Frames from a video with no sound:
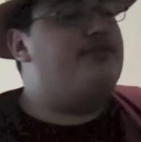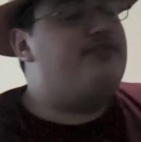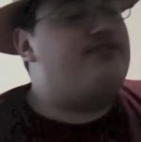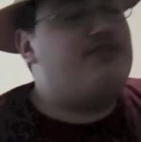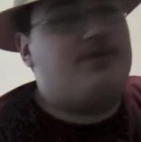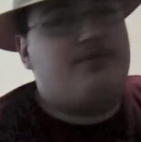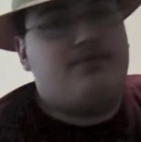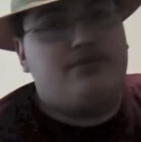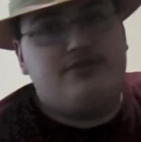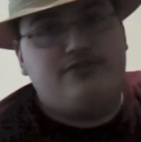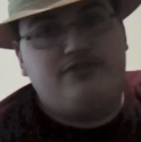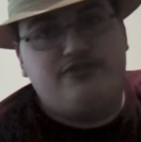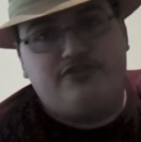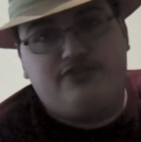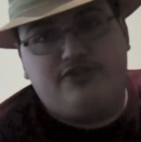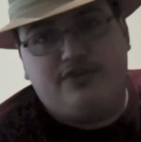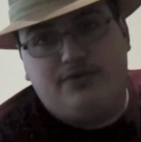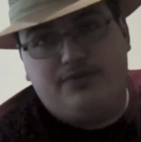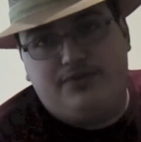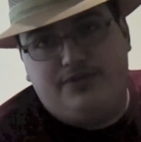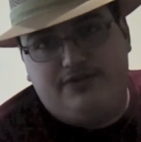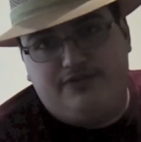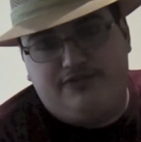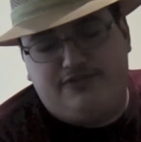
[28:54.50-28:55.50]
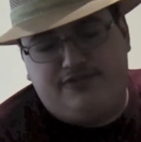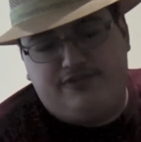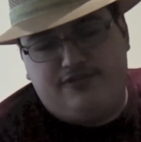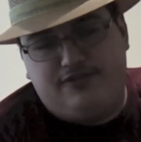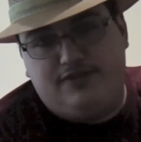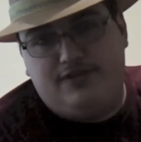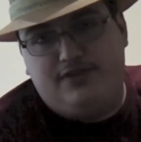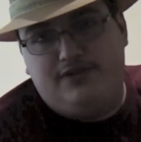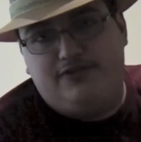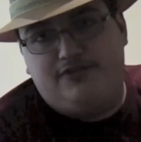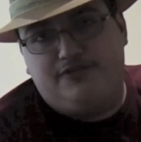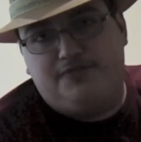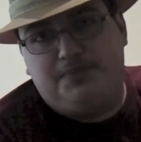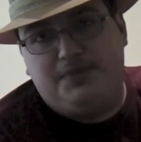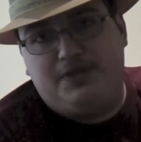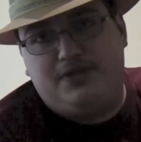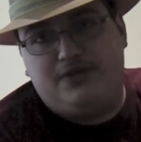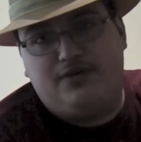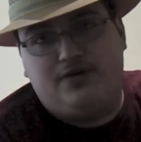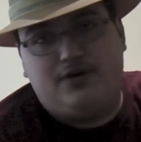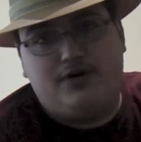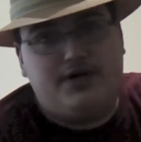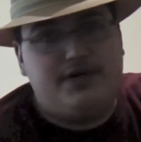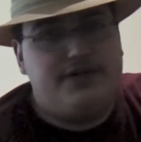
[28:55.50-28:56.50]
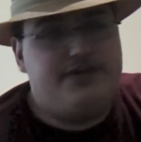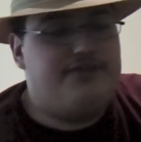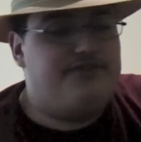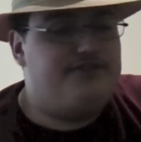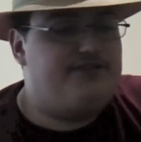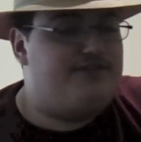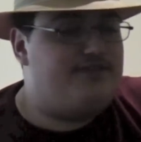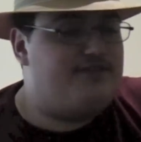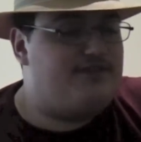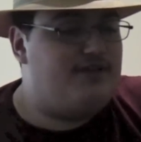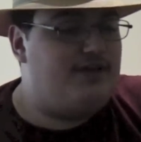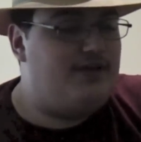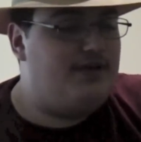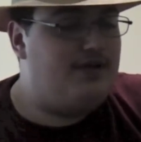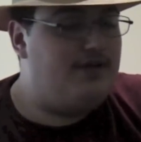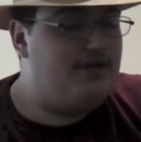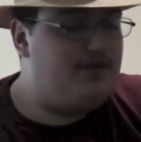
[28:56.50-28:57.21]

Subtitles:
reason I want to show this is because